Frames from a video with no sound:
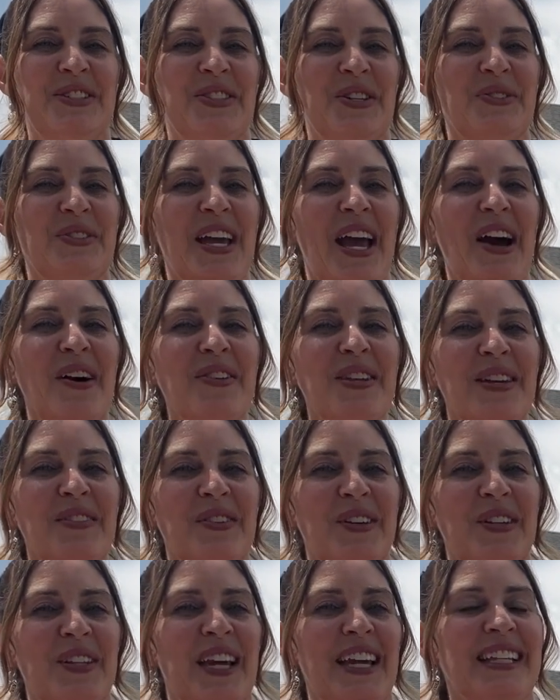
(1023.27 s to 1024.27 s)
So now they
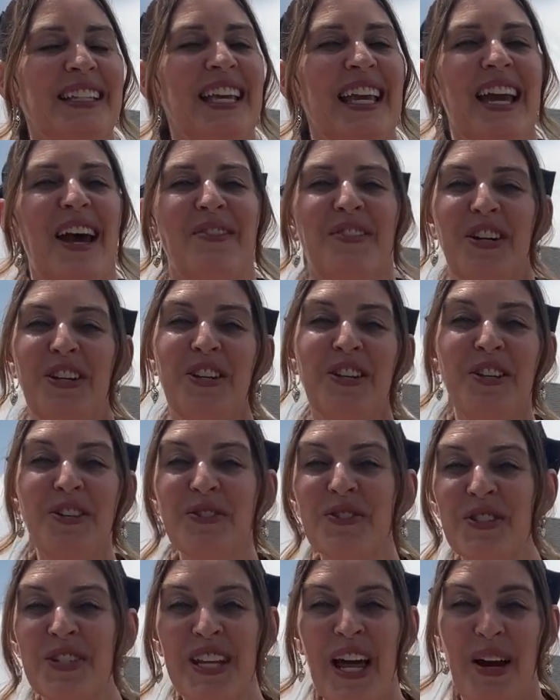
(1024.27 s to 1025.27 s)
feel like they have a
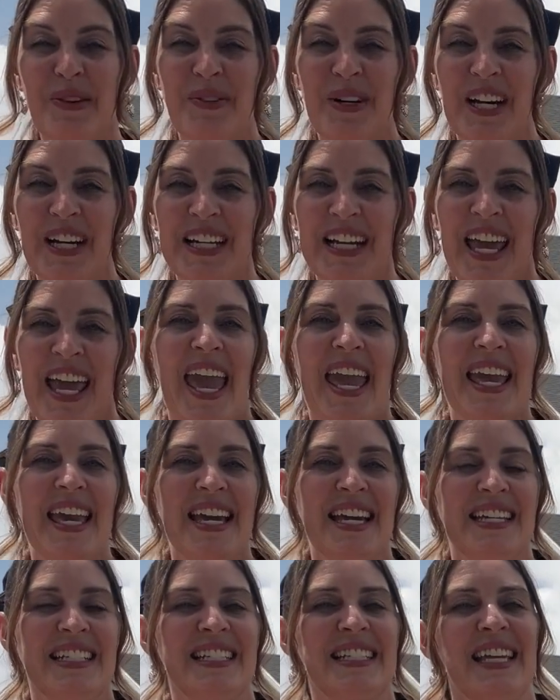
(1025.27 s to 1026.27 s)
huge network
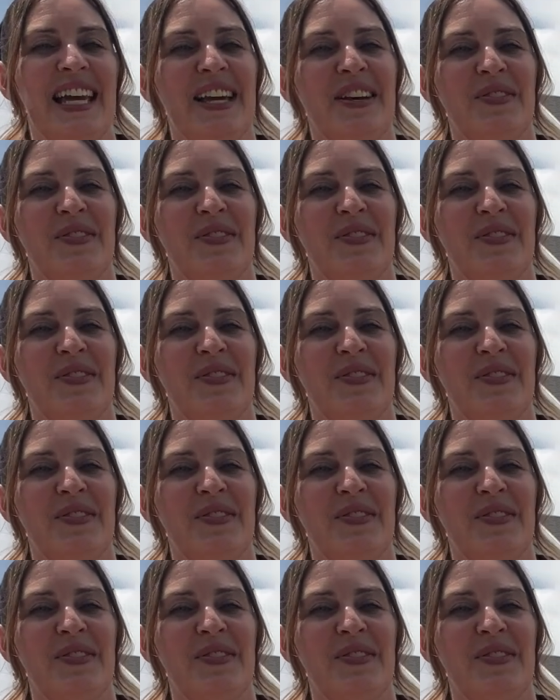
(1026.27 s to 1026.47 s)
and